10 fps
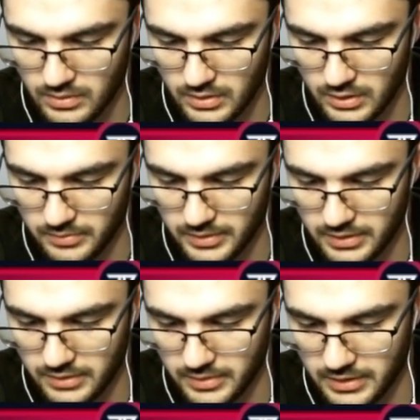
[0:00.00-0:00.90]
A little bit.
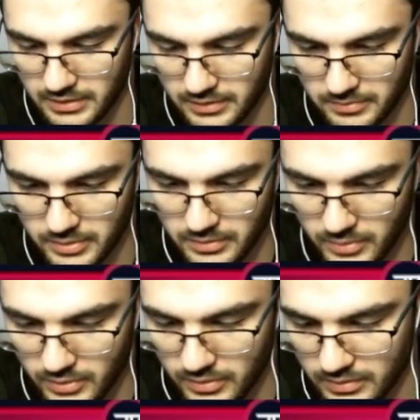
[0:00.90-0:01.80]
He might end up doing
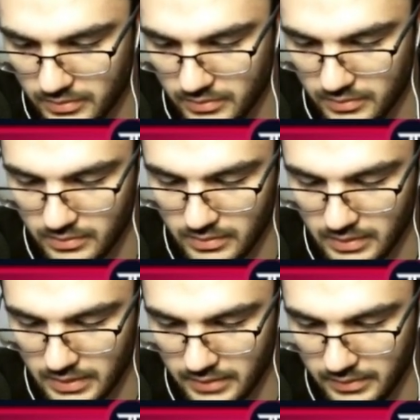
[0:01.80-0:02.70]
more.
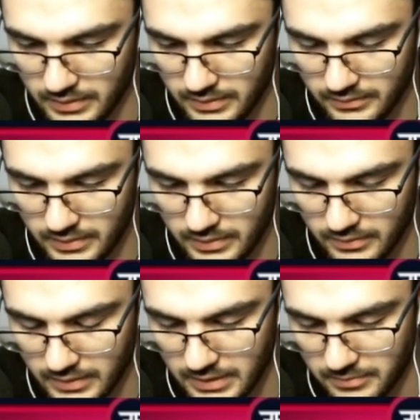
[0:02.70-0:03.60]
No, he doesn't.
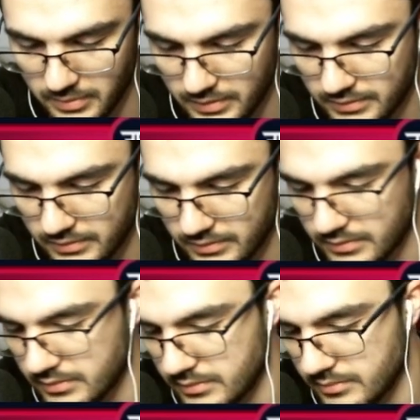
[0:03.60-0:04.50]
Okay, but
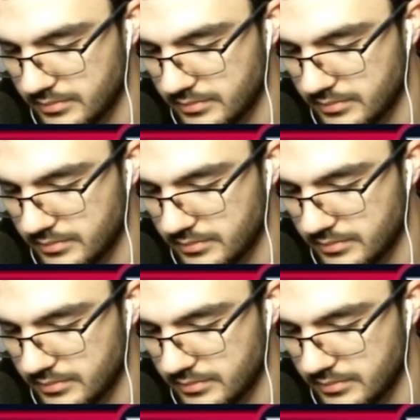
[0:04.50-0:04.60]
we's...